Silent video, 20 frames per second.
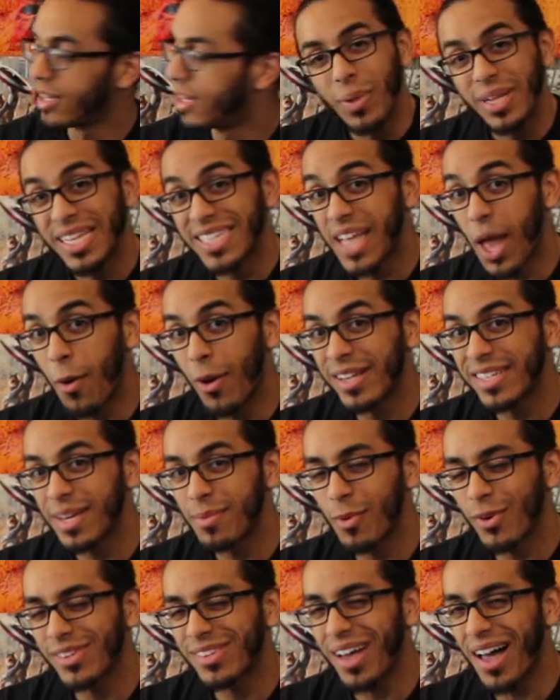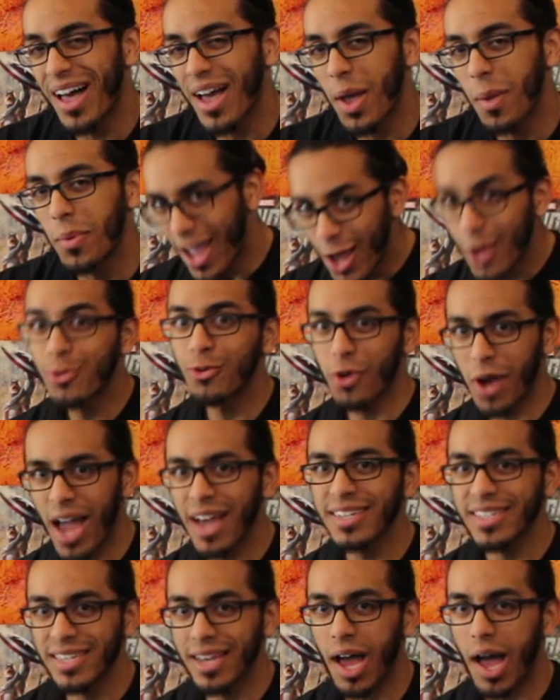But let's not waste any more time. It's
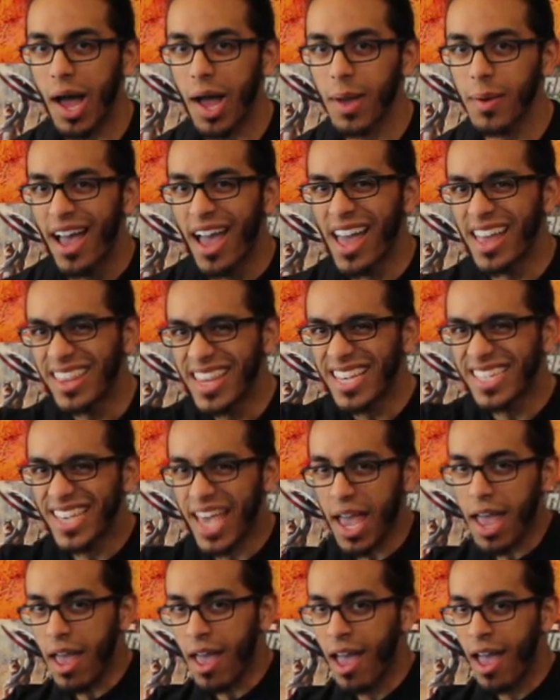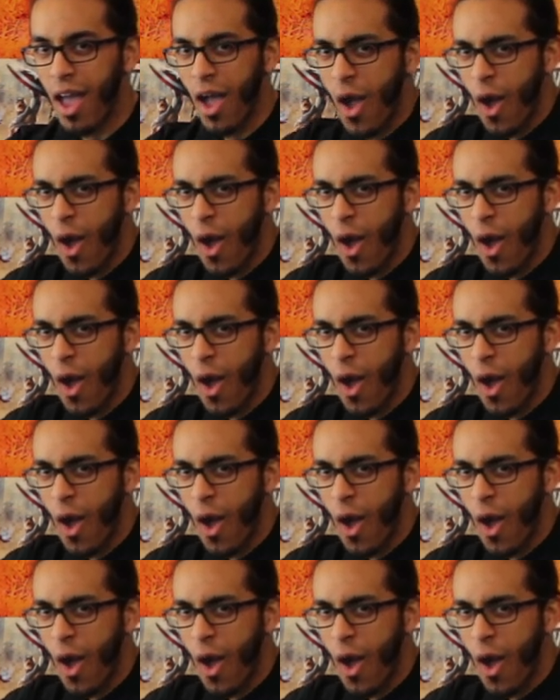reaction time and let's get